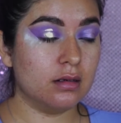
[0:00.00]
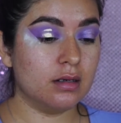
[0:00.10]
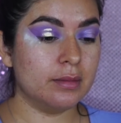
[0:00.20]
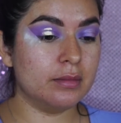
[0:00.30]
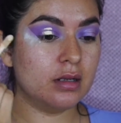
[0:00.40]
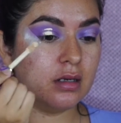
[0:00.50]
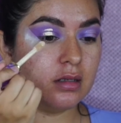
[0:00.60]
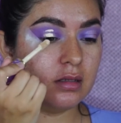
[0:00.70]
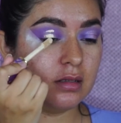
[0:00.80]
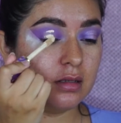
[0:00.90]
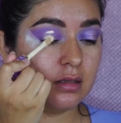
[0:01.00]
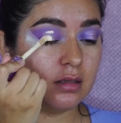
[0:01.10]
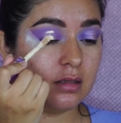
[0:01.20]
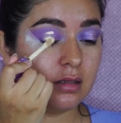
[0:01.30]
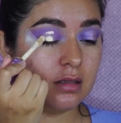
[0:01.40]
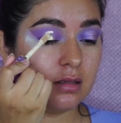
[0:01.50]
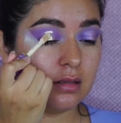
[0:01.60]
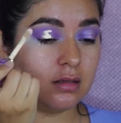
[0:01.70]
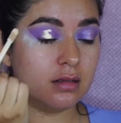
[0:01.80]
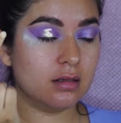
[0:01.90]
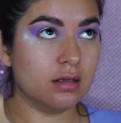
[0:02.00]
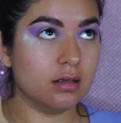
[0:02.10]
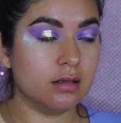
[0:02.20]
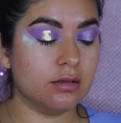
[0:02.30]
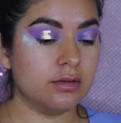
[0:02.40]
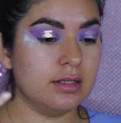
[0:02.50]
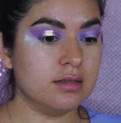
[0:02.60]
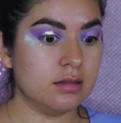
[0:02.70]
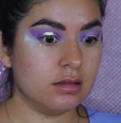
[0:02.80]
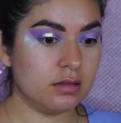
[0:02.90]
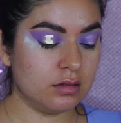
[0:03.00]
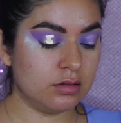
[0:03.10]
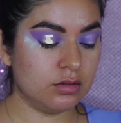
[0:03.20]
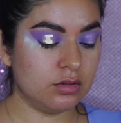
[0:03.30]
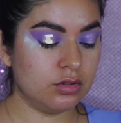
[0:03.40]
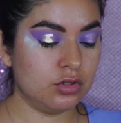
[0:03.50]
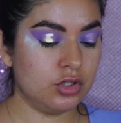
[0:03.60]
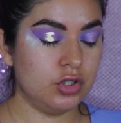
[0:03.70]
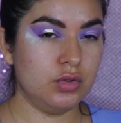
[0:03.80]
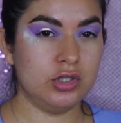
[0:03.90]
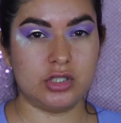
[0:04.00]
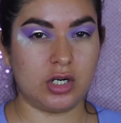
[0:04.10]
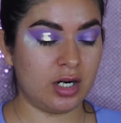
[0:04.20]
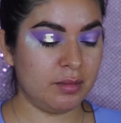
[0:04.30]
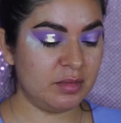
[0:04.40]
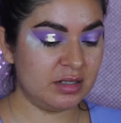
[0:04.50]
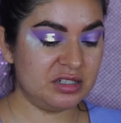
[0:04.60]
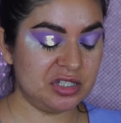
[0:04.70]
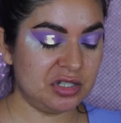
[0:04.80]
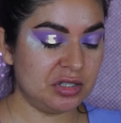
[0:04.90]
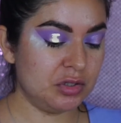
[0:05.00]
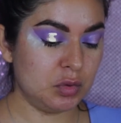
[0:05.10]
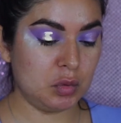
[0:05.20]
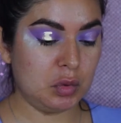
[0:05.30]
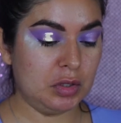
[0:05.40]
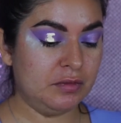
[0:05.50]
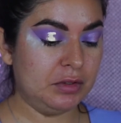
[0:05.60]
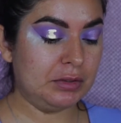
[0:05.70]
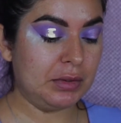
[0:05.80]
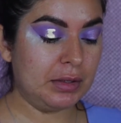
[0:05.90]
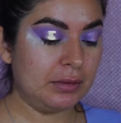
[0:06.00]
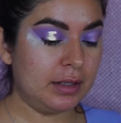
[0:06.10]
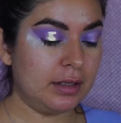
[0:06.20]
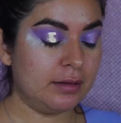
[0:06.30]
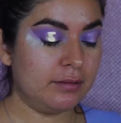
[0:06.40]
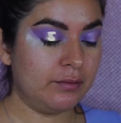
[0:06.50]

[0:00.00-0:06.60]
I'm not gonna cut the crease too sharp. I'm just gonna do a rough off line.